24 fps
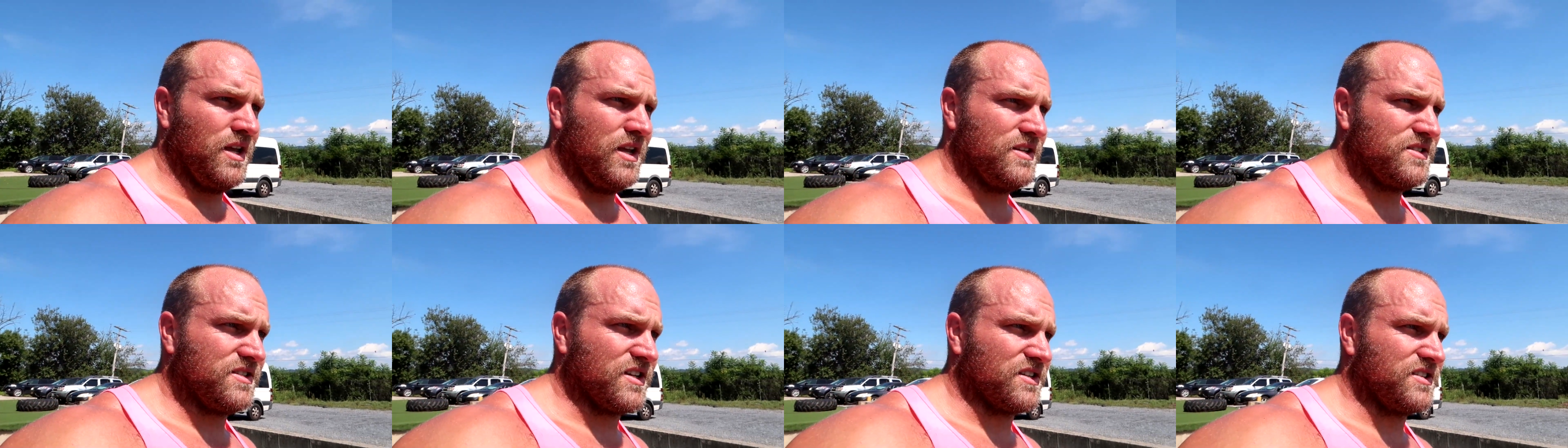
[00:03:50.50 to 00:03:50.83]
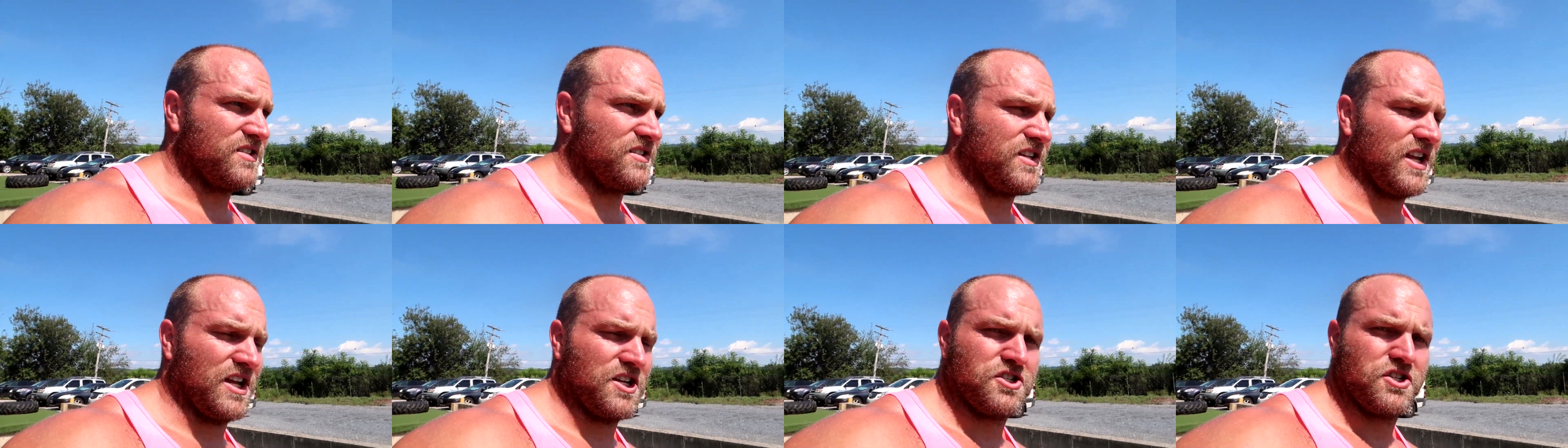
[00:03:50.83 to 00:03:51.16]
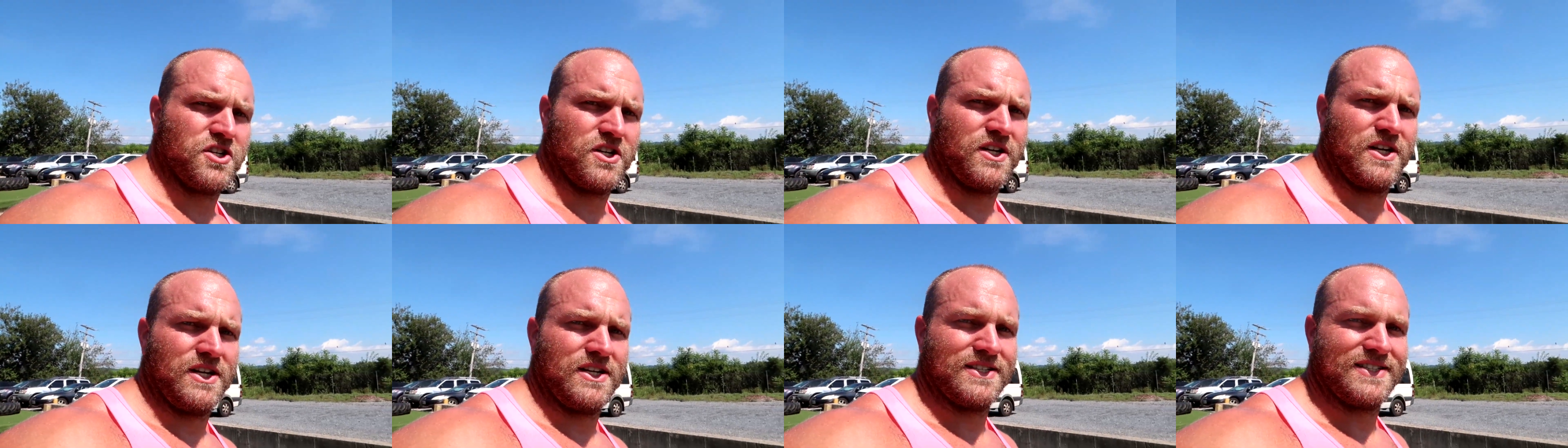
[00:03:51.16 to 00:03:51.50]
His
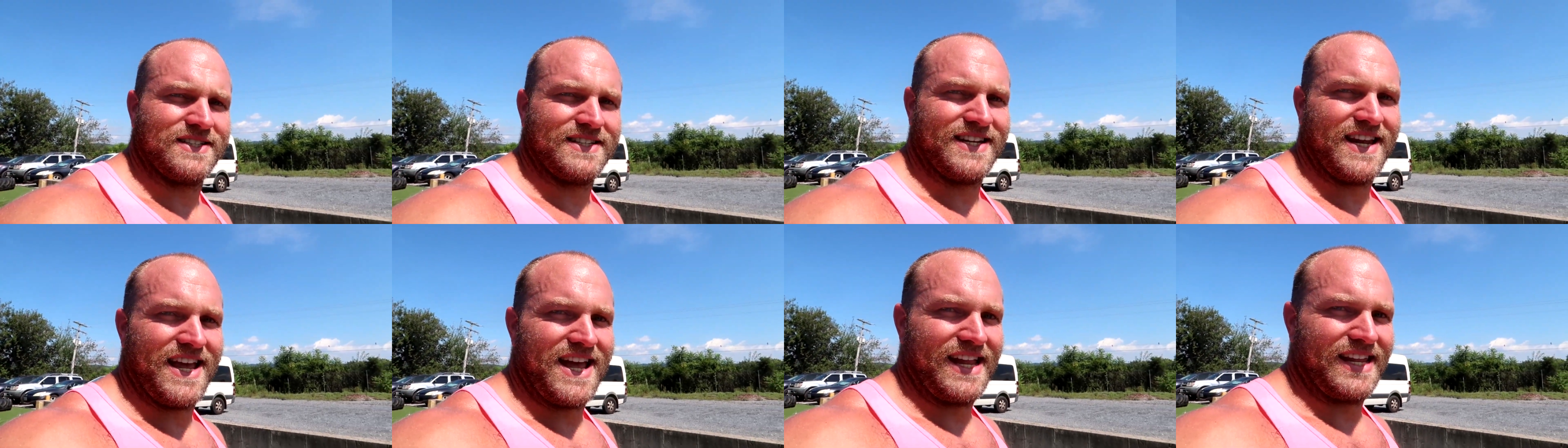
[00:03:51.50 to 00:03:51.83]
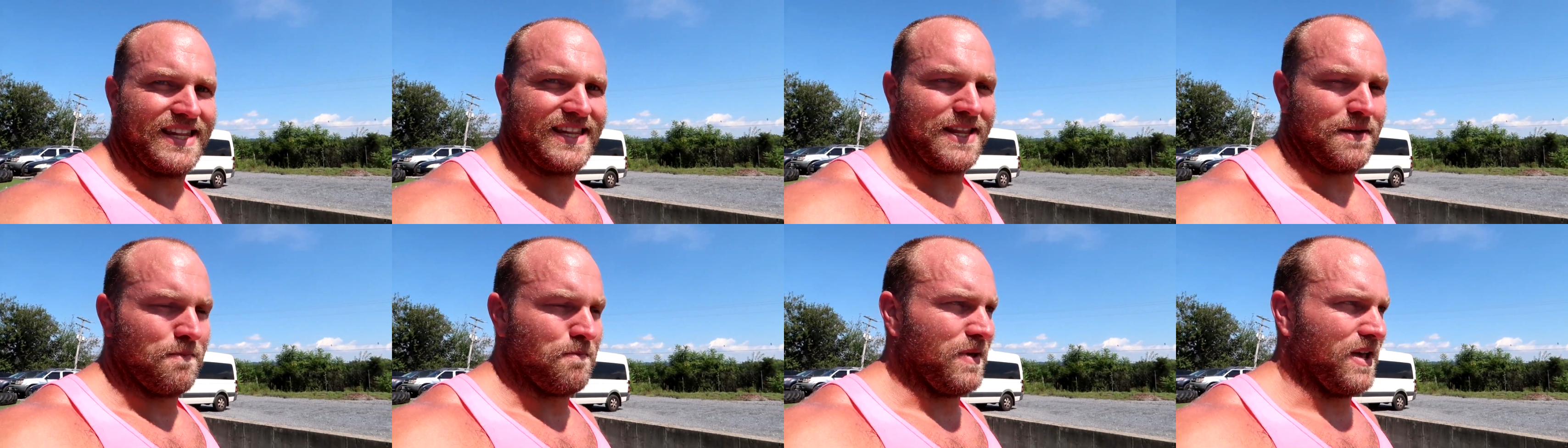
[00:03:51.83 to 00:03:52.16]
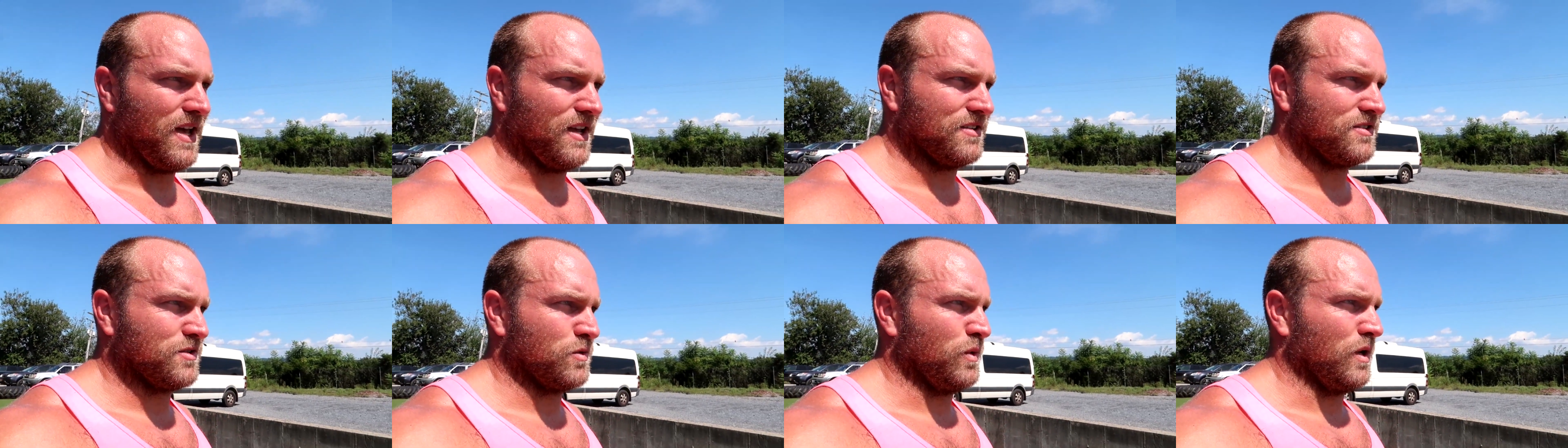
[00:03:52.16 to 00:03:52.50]
extension is not the
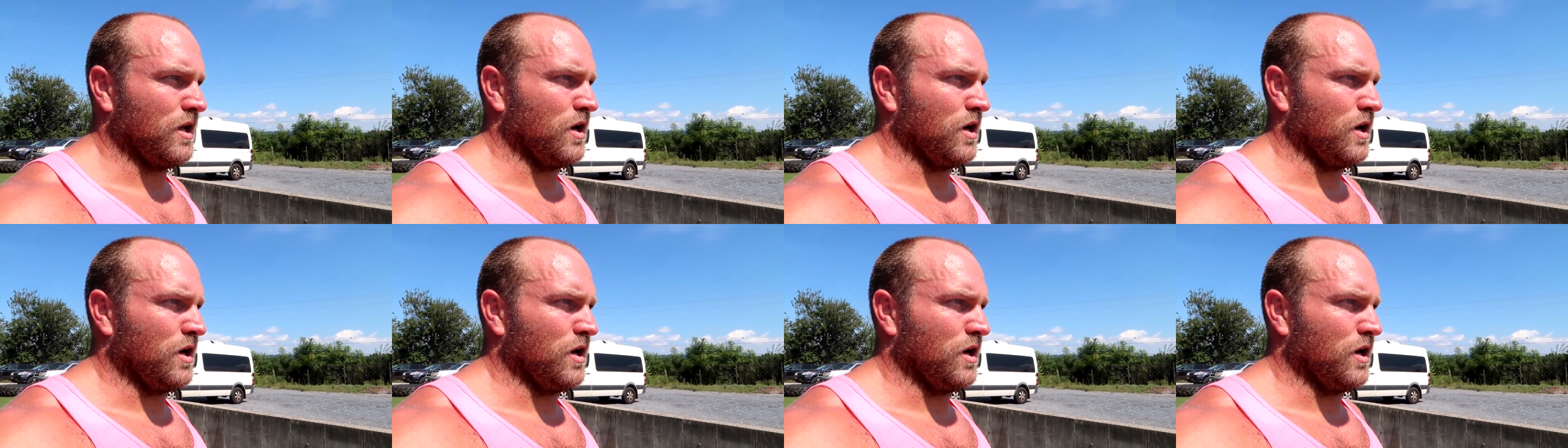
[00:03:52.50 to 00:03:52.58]
best.